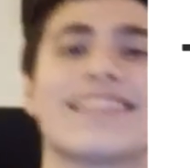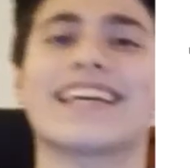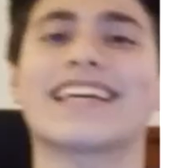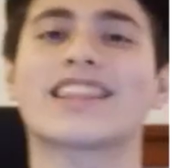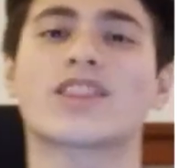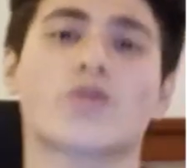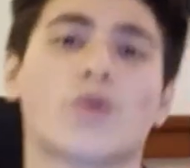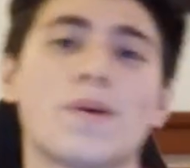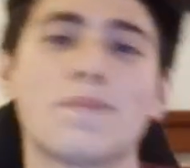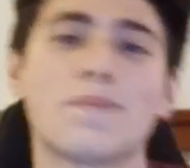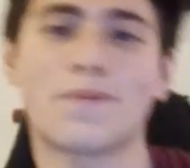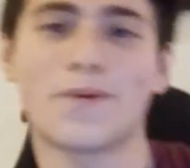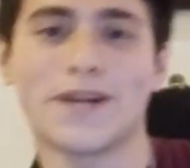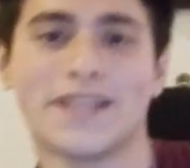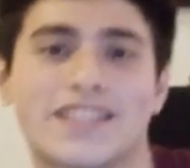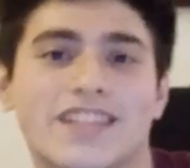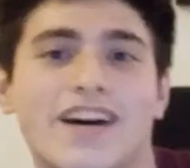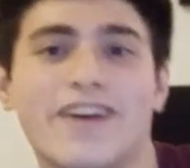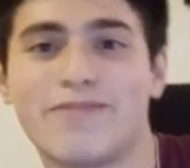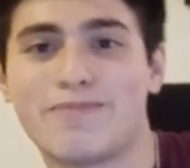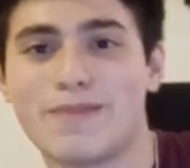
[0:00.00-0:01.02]
like 3 points
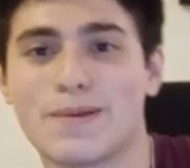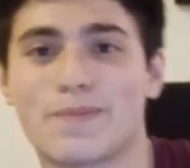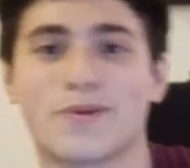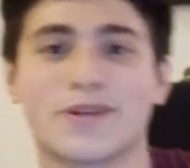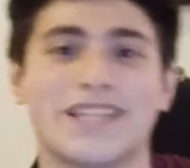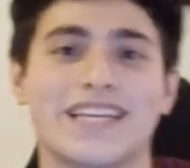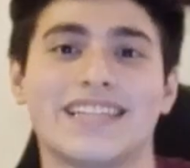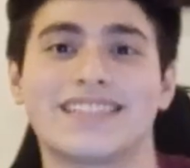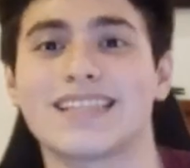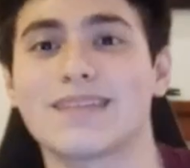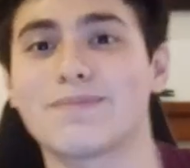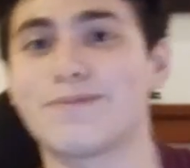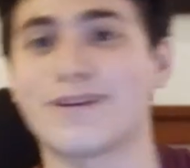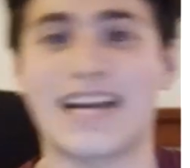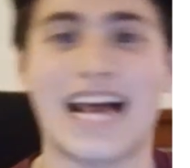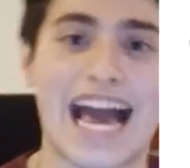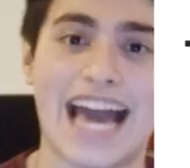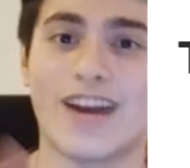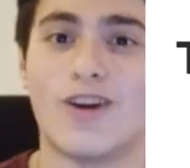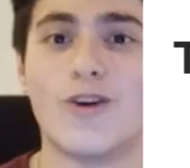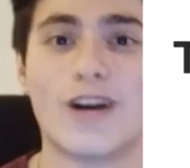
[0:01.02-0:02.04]
off my predicted, but
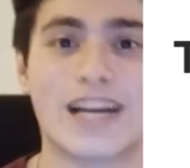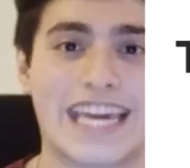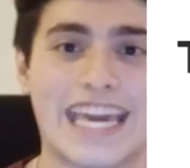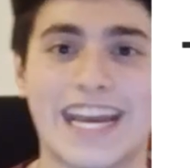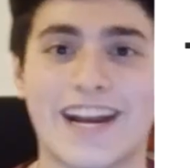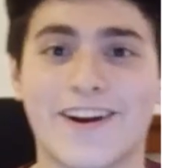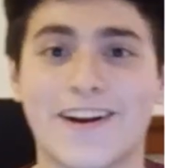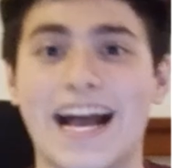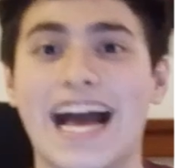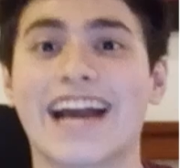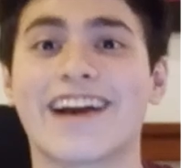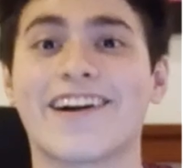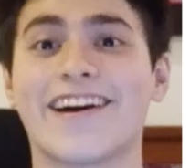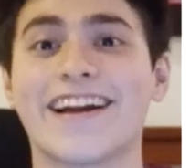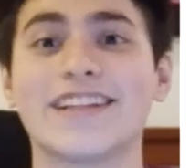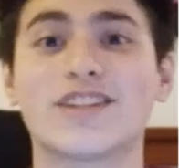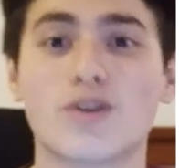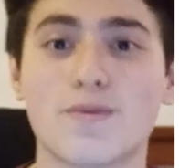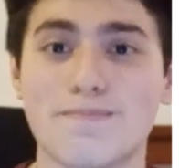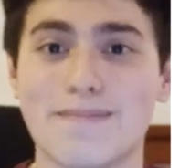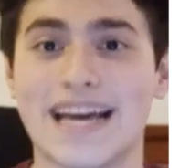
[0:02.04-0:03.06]
I don't care. I got
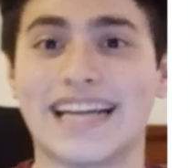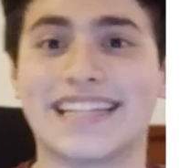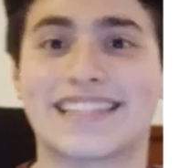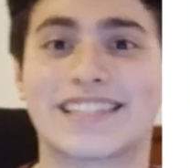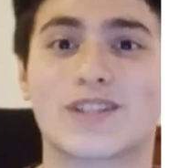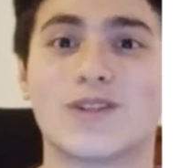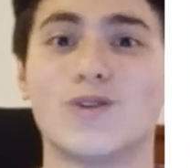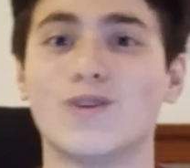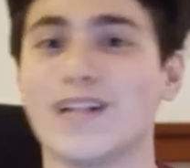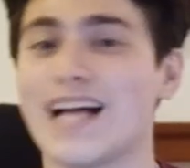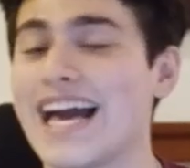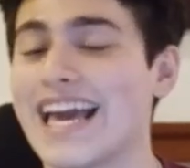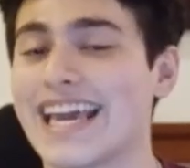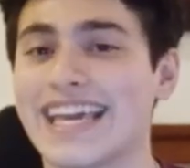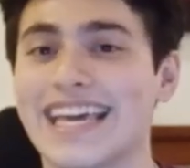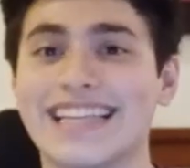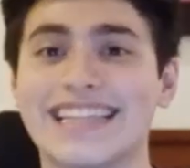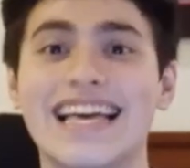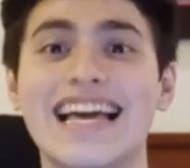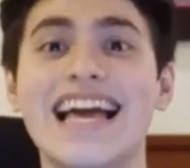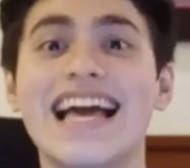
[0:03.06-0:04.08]
into med school. I
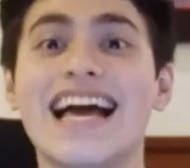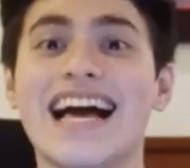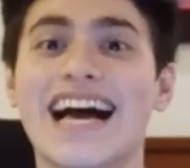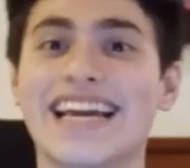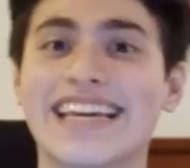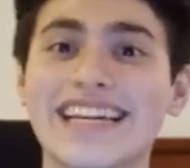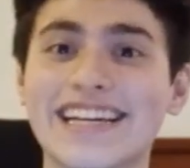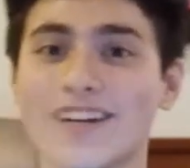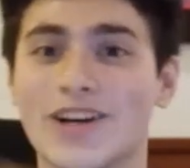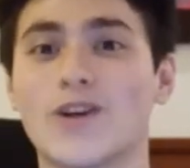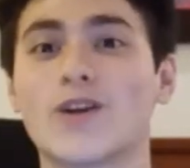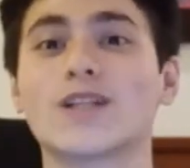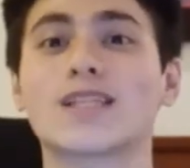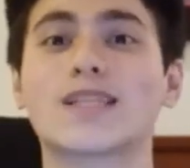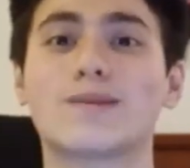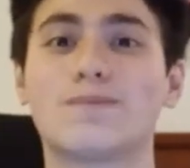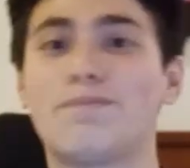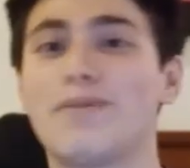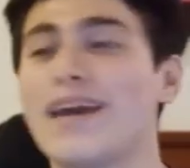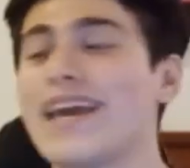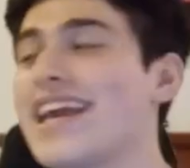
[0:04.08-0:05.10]
can go to
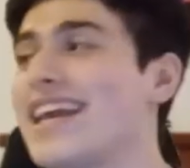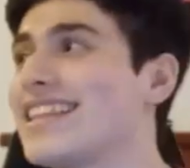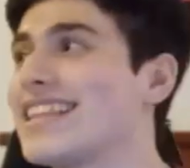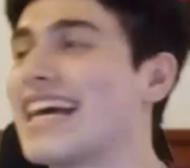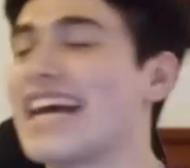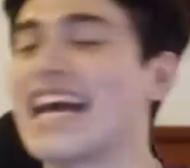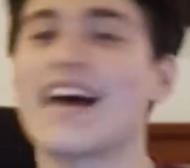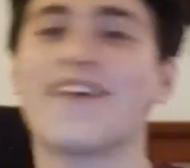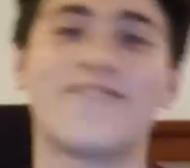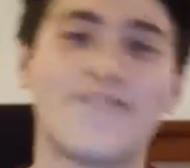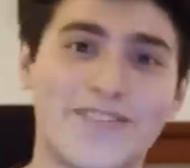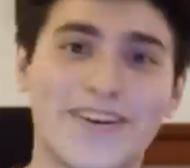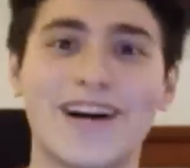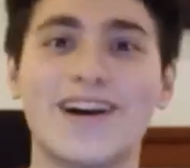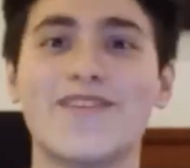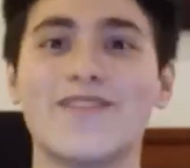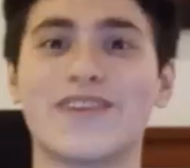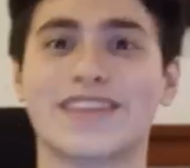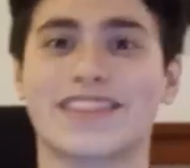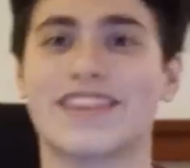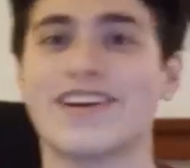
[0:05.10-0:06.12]
Spain and have
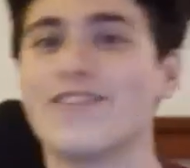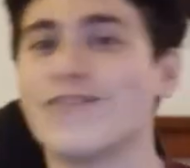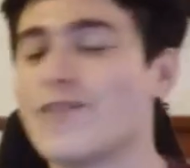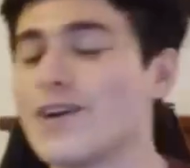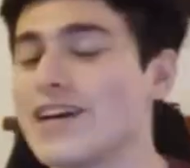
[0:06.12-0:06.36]
fun